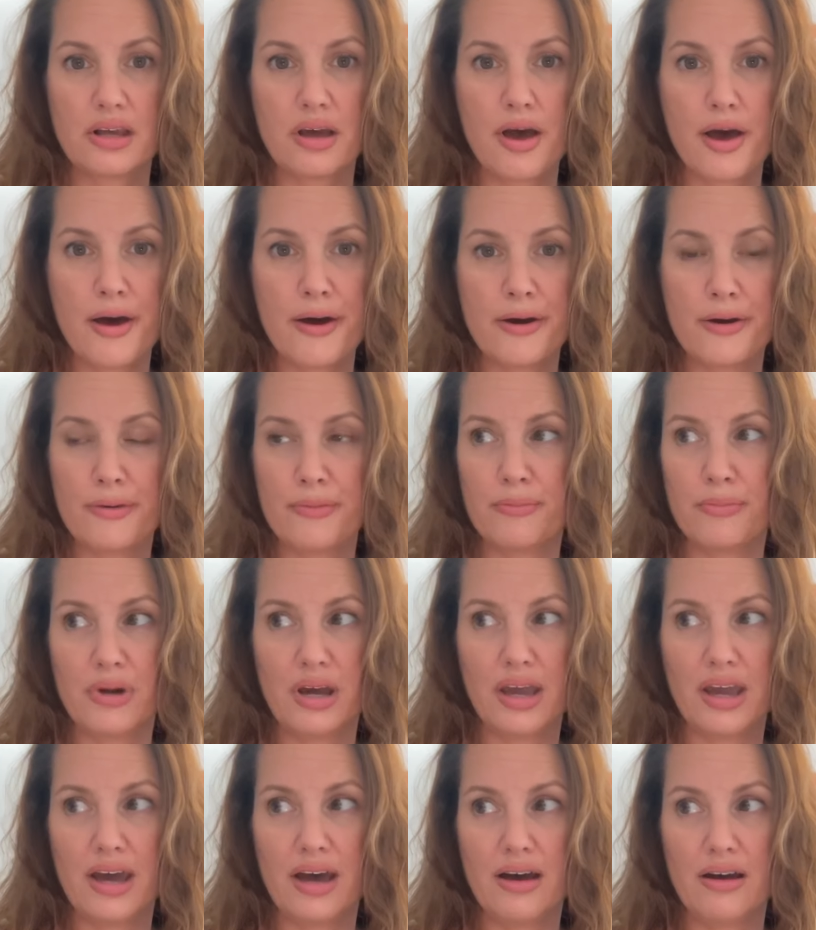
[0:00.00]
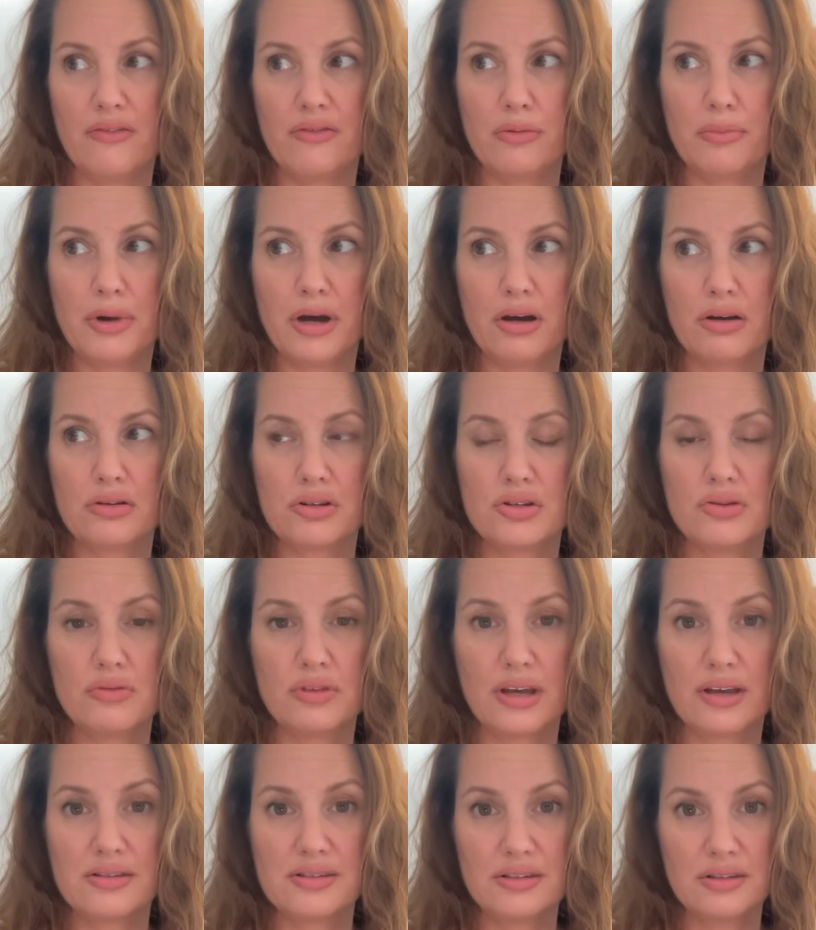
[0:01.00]
I have about
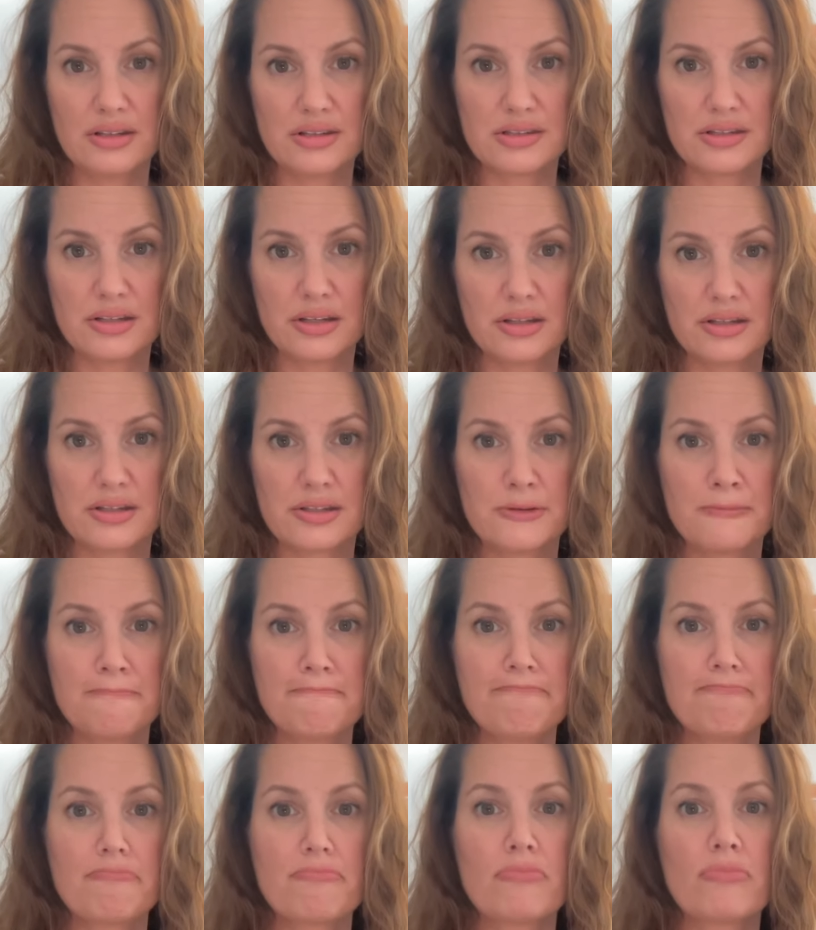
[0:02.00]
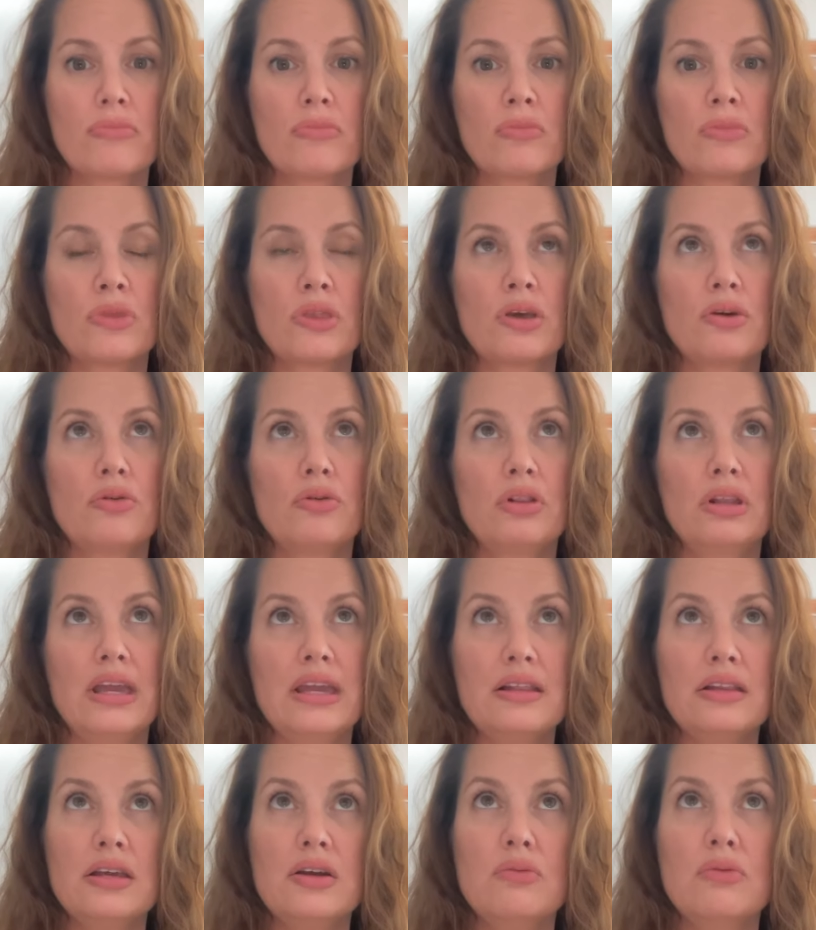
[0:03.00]
2,000 listings.
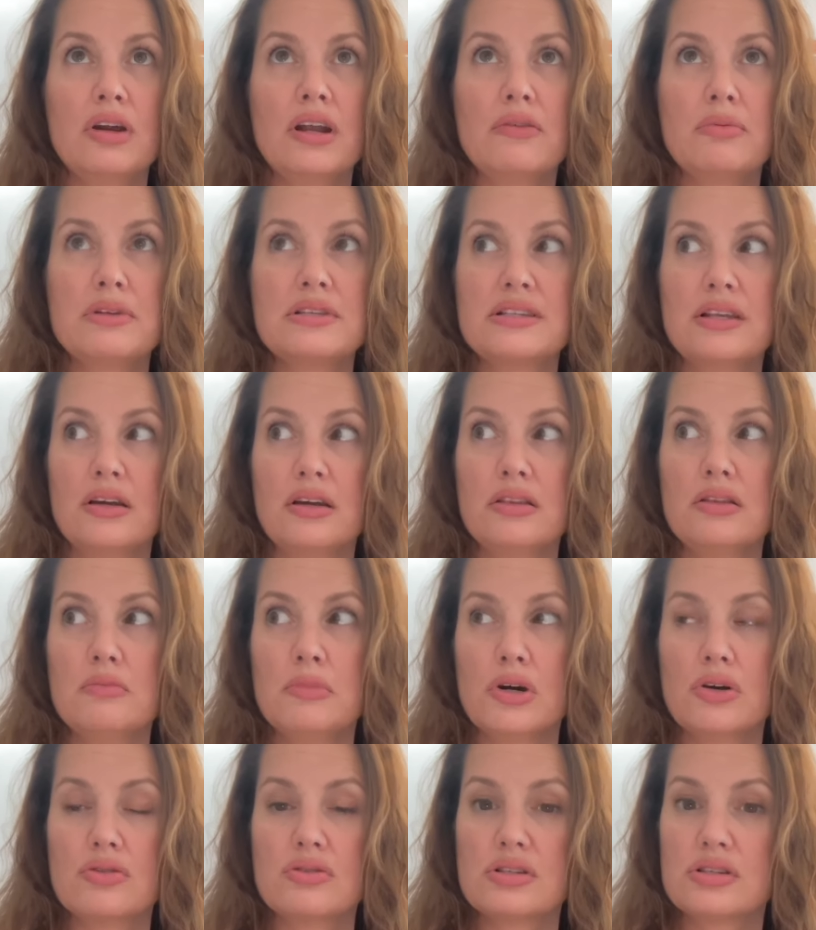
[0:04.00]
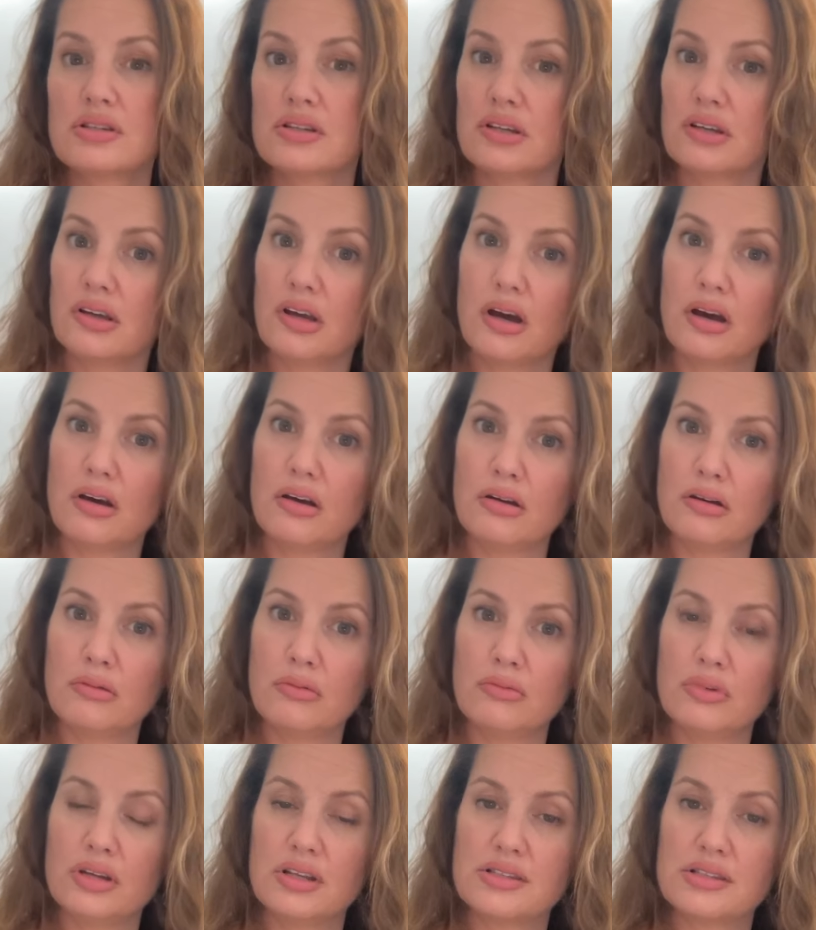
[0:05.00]
Lately, what I've been selling the most,
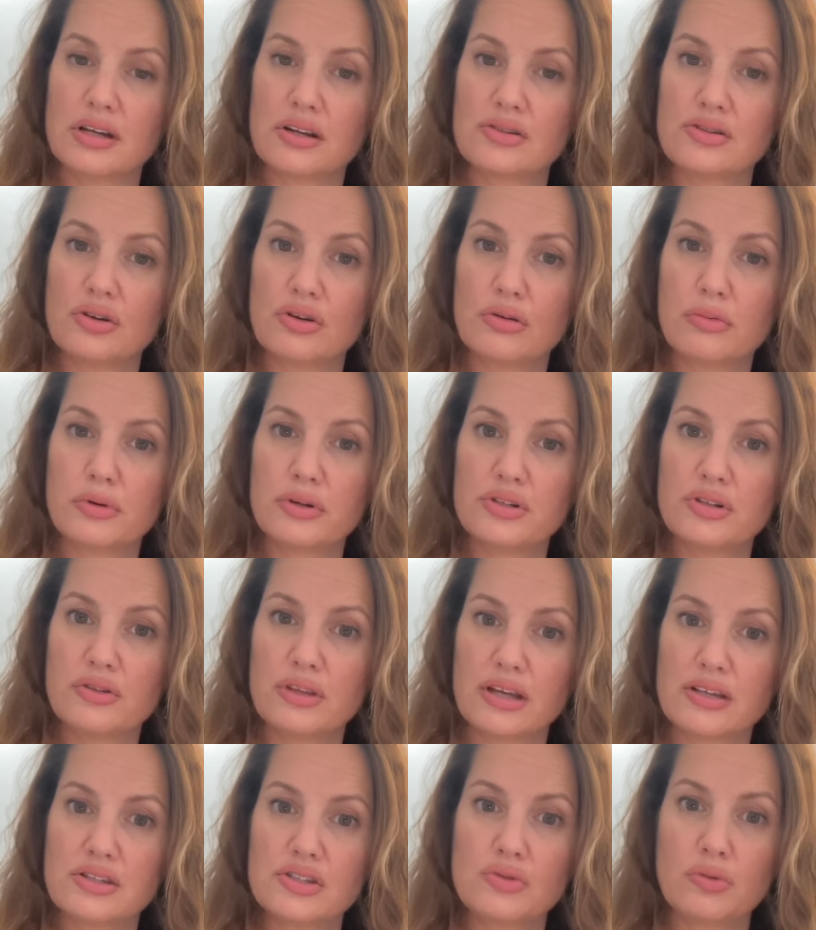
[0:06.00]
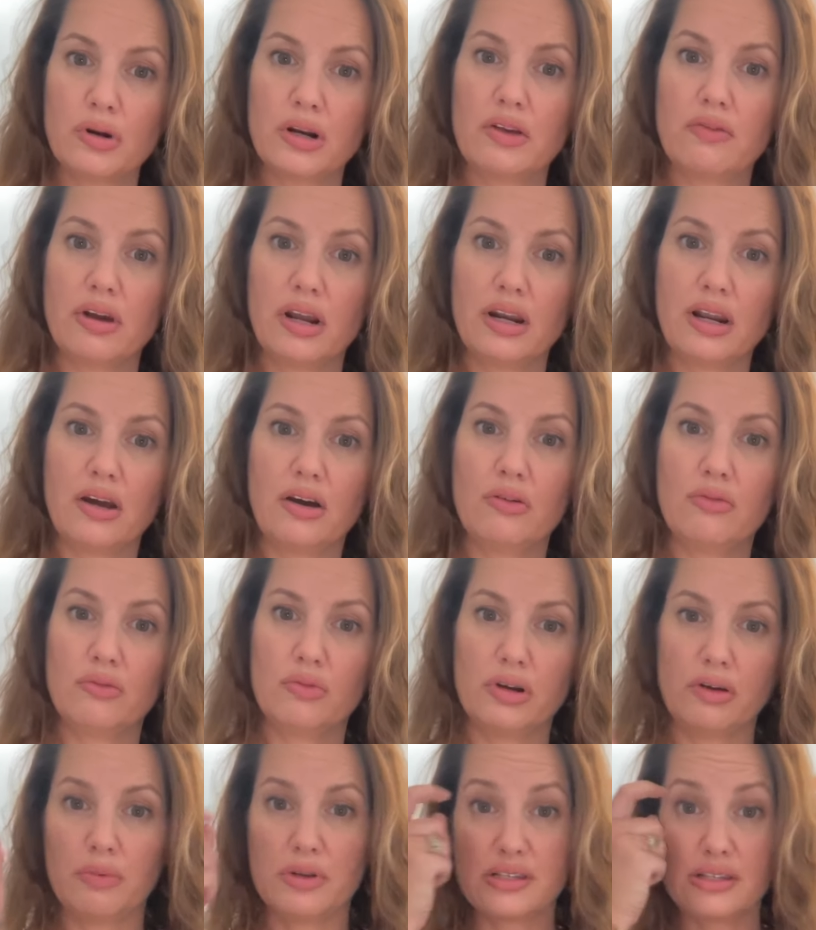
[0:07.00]
it's October 2020 right now. What
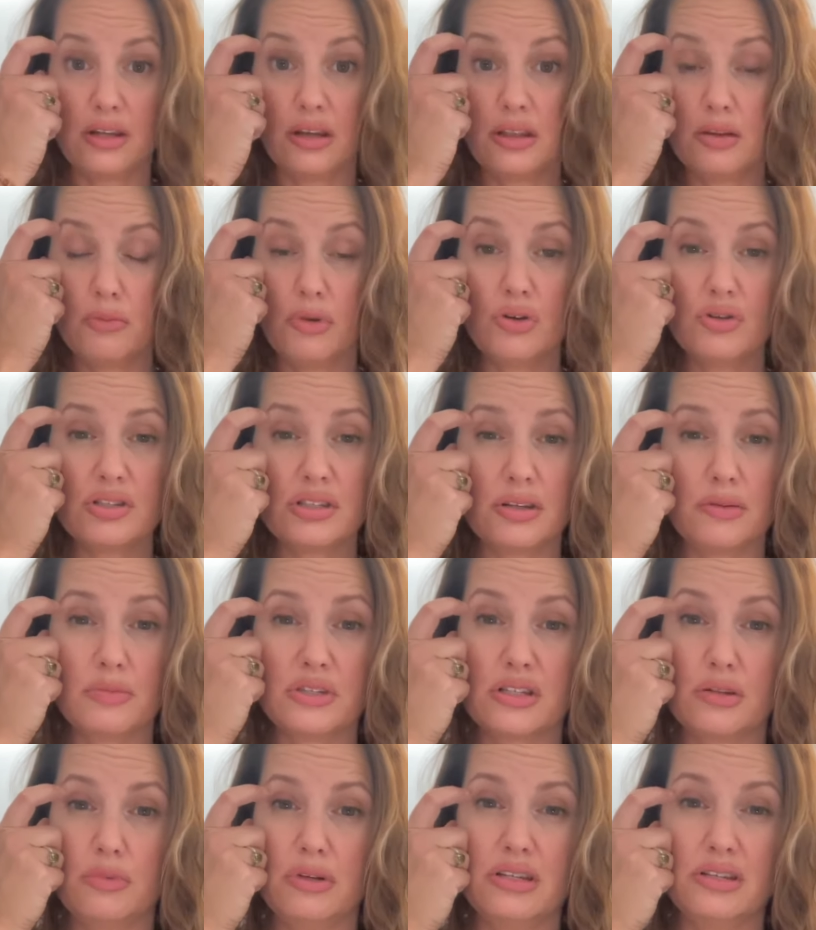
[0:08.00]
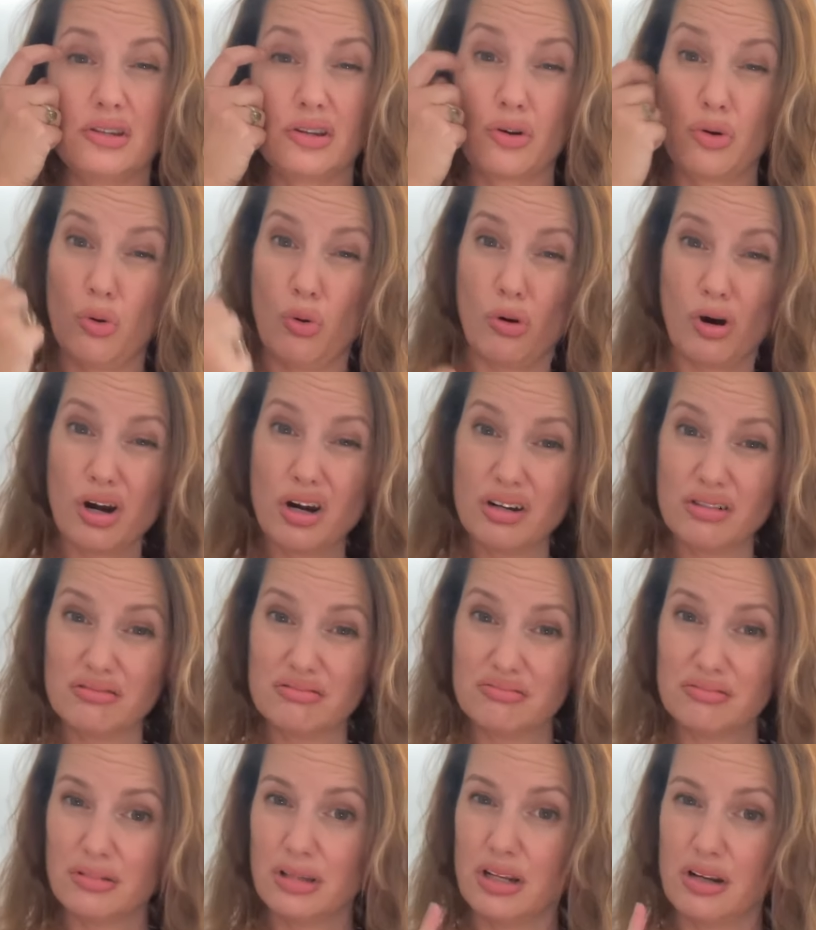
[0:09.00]
I've been selling the most seems to be decor
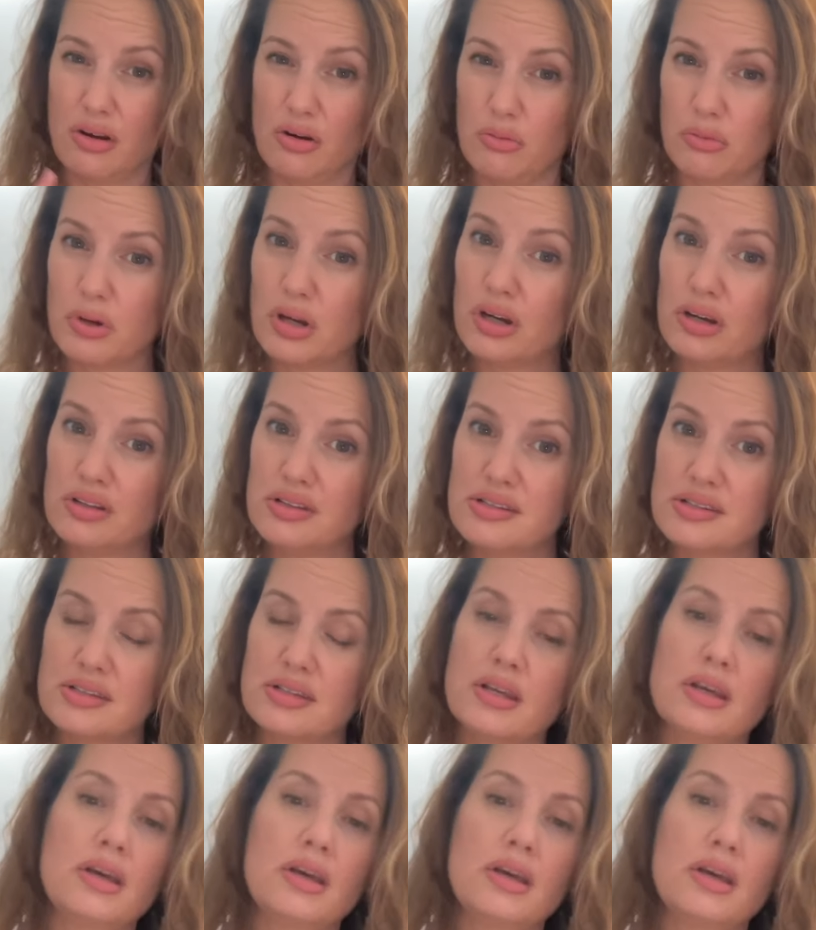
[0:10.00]
and home goods.